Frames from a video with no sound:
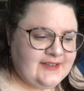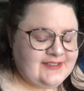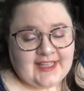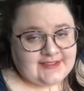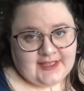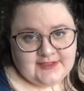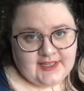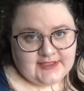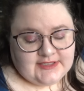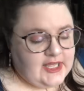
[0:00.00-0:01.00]
that sounds
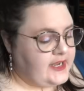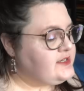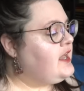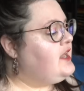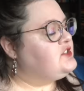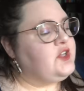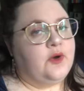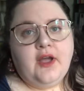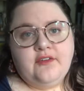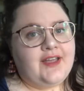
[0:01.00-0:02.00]
like a delight.
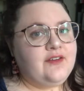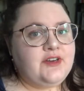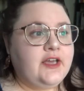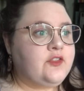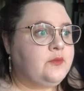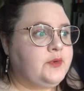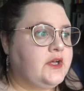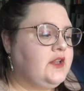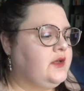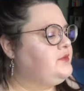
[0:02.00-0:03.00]
So if I have any other
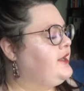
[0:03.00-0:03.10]
book club